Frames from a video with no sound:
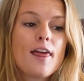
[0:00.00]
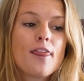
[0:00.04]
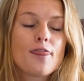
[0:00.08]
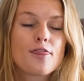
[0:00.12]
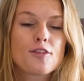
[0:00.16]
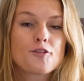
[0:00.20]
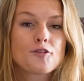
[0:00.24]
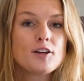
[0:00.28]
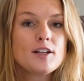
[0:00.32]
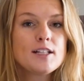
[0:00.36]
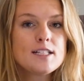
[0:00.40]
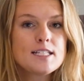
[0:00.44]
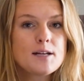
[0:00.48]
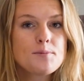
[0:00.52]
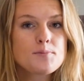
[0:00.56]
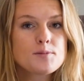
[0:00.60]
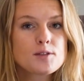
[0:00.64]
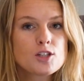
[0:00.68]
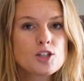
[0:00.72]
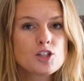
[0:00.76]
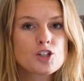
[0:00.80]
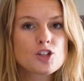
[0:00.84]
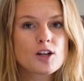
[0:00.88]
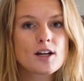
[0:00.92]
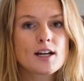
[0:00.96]
3 tips
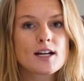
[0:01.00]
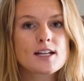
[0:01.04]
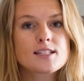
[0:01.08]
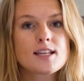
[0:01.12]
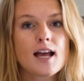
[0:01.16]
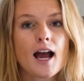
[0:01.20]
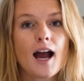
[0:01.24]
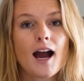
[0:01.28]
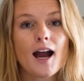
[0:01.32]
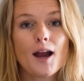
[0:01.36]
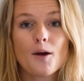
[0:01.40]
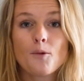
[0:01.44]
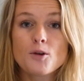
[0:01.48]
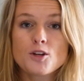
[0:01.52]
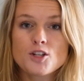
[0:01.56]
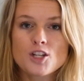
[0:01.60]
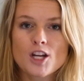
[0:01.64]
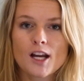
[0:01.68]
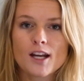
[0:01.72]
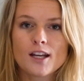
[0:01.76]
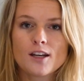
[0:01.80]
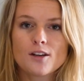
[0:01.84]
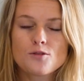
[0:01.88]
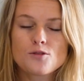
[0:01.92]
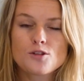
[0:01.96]
and tricks I wish
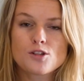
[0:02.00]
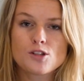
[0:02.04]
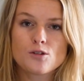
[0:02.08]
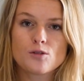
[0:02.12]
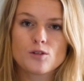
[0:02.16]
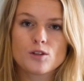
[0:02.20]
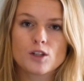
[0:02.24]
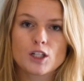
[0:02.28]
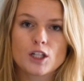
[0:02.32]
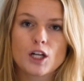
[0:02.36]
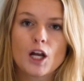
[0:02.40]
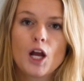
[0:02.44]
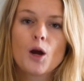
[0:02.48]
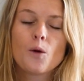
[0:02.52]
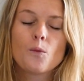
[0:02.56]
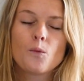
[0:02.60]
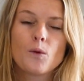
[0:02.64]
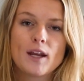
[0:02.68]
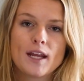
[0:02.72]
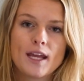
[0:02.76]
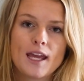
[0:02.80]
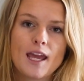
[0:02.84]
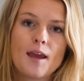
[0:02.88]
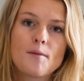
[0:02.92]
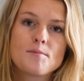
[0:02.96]
I knew sooner when
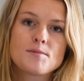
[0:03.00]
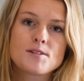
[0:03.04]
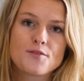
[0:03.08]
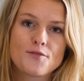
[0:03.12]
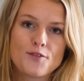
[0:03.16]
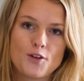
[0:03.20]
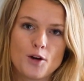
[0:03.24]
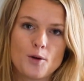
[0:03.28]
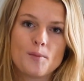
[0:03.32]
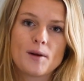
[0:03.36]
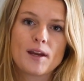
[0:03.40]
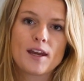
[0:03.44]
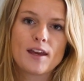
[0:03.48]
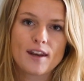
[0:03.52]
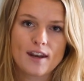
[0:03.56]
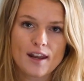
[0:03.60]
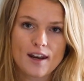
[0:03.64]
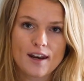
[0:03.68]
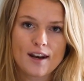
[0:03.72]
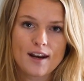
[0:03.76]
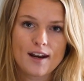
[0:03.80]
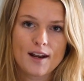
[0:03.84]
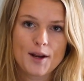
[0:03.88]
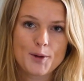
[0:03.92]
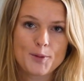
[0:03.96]
it came to filming and
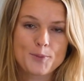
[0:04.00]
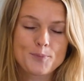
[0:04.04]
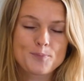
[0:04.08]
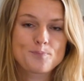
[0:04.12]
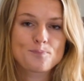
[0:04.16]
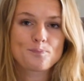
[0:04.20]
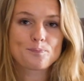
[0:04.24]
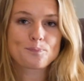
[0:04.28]
editing.